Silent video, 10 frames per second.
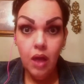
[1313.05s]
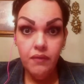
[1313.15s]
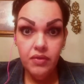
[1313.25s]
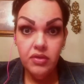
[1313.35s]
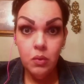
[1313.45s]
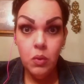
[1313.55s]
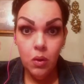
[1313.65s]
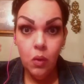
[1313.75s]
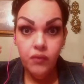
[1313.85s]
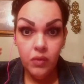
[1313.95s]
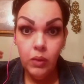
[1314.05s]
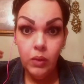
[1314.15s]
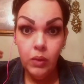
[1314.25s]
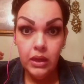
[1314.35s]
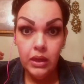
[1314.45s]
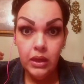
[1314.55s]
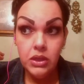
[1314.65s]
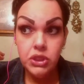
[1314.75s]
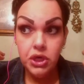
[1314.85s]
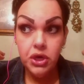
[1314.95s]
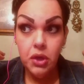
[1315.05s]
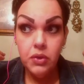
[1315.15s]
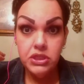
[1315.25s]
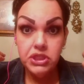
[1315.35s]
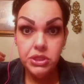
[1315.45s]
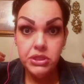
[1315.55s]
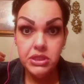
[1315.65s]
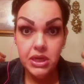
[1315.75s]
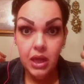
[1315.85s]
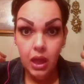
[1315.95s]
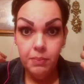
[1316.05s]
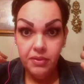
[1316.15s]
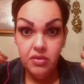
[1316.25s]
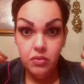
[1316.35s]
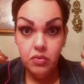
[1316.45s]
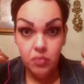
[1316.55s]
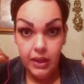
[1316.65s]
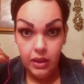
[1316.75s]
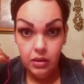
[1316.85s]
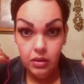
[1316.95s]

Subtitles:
Obviously we're overweight, and sugarcoating shit didn't help us lose weight.